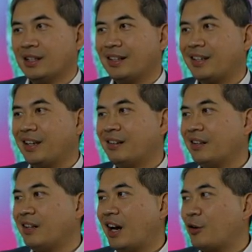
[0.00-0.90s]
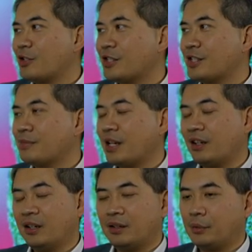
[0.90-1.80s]
Like in in our systems out
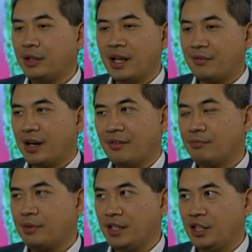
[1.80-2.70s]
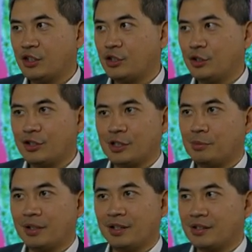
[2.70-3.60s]
here, we never have pH issues just
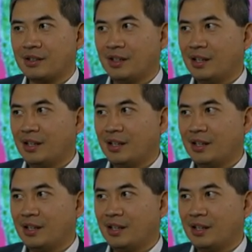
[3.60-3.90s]
because